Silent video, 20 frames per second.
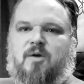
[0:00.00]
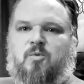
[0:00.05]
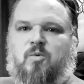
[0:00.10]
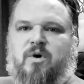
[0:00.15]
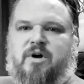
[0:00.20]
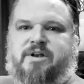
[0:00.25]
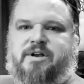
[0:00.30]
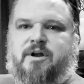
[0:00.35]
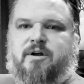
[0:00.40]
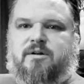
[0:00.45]

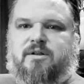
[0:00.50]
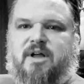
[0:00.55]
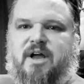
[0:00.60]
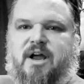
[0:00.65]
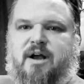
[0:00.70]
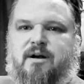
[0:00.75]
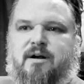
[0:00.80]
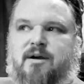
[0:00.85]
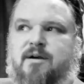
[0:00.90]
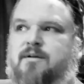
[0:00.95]
1 year
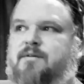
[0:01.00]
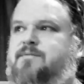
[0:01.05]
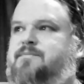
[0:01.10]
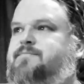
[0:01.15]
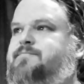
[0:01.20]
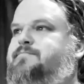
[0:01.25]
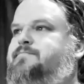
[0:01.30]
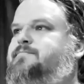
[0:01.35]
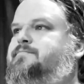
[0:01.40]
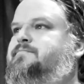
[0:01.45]
later,
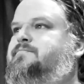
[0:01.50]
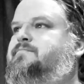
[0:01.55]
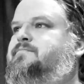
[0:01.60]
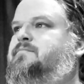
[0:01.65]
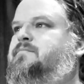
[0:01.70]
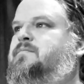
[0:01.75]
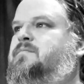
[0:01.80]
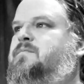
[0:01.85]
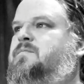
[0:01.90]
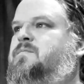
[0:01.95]

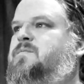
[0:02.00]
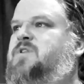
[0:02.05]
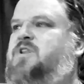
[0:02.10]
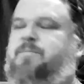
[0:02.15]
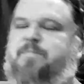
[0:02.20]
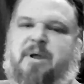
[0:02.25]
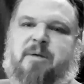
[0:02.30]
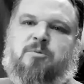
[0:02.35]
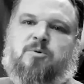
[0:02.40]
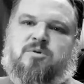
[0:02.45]
the
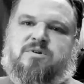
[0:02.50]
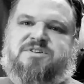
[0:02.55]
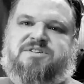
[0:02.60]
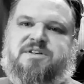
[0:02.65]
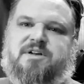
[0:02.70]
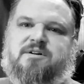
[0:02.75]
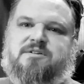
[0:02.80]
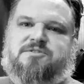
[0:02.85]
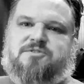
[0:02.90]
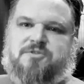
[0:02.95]
people were
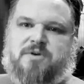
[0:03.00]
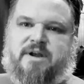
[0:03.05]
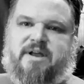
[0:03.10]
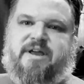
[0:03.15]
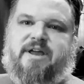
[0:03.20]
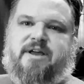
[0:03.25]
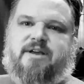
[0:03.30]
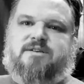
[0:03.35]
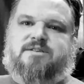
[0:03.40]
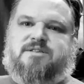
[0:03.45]
still
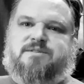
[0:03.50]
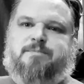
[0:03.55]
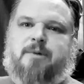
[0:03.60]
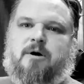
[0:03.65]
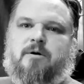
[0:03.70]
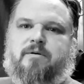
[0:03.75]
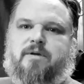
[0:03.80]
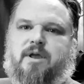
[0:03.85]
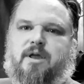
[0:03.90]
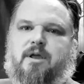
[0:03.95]
drinking,
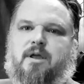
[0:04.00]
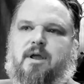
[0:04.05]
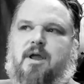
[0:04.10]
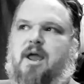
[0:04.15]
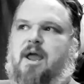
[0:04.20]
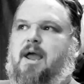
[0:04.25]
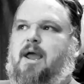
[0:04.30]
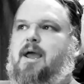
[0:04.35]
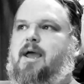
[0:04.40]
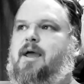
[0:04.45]
smoking,
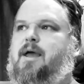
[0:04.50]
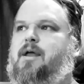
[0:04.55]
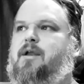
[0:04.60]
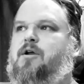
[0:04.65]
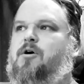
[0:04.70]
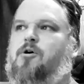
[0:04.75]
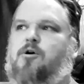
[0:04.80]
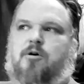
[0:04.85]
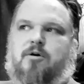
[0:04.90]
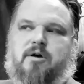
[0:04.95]
and
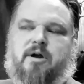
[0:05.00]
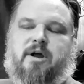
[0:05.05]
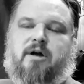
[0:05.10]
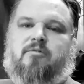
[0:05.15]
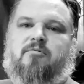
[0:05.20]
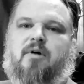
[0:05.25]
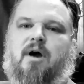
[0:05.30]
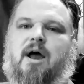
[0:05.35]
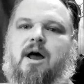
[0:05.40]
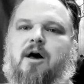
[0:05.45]
whoring
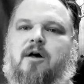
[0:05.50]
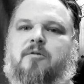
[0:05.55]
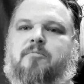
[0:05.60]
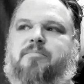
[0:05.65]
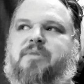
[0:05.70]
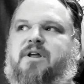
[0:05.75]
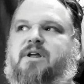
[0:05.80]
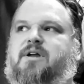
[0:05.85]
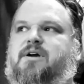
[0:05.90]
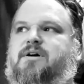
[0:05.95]
around
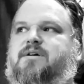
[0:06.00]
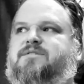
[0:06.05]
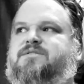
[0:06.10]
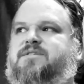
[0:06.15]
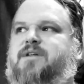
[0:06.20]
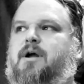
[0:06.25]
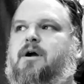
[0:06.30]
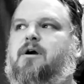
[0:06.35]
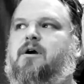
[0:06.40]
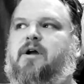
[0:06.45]
because
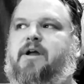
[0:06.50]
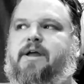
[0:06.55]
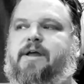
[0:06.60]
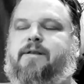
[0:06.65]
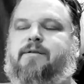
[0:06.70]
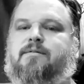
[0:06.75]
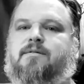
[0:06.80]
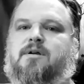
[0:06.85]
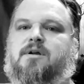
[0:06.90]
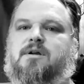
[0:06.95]
they're
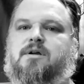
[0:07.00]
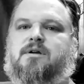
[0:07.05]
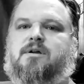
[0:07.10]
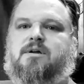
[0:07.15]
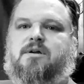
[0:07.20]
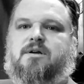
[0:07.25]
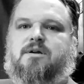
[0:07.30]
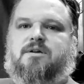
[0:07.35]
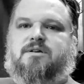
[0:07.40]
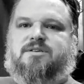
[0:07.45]
in
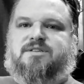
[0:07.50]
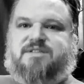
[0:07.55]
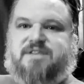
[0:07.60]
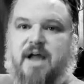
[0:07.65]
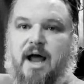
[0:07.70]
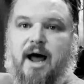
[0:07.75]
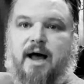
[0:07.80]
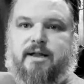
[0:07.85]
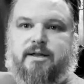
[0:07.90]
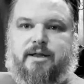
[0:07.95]

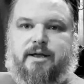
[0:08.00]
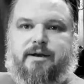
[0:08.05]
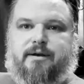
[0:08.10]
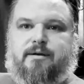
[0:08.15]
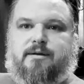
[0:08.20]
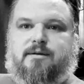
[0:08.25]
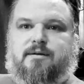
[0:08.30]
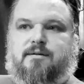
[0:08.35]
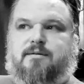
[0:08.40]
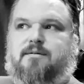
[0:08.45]
Scotland.
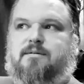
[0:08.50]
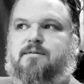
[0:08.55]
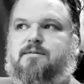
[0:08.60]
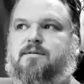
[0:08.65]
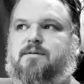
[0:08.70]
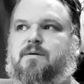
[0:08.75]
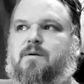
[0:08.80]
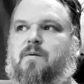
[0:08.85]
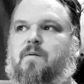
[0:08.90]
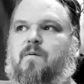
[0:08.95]

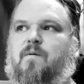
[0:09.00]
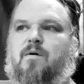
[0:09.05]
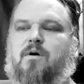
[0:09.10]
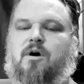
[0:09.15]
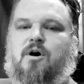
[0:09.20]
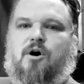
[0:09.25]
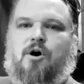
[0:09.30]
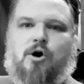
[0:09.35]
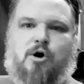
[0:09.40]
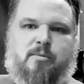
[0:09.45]

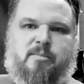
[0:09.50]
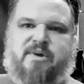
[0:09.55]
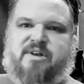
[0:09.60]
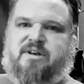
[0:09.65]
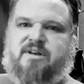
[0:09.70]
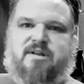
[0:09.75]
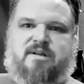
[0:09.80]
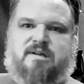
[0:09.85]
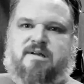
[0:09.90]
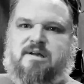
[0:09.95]

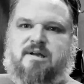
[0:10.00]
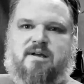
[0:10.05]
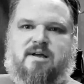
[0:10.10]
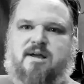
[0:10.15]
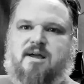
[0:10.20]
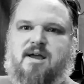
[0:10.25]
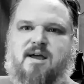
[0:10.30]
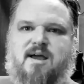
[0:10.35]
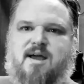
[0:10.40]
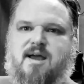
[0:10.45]
Omen
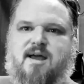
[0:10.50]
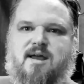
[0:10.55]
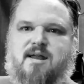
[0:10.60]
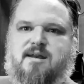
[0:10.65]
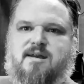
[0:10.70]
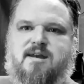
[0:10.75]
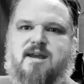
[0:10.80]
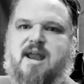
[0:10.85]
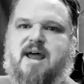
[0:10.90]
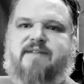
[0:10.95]

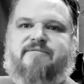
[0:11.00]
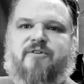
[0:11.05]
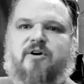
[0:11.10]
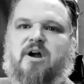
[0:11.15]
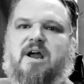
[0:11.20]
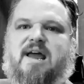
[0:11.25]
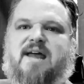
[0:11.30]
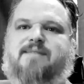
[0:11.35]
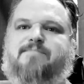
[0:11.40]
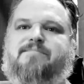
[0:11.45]
never
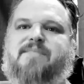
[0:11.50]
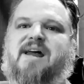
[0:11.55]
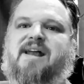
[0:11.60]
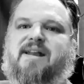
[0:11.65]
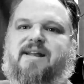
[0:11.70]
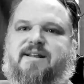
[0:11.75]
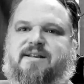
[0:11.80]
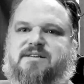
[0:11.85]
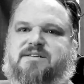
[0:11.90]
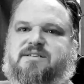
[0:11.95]

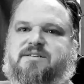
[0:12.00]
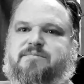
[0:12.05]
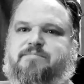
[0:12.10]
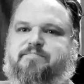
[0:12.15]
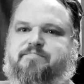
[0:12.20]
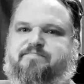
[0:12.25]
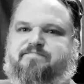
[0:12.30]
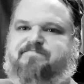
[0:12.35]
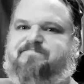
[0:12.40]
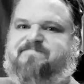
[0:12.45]
admitted to
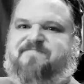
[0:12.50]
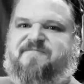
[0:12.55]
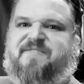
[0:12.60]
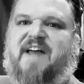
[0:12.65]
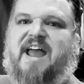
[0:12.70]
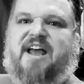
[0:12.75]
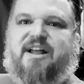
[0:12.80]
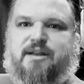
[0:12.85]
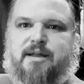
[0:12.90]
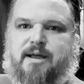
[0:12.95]

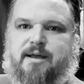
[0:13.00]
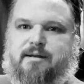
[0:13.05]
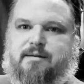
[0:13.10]
failing.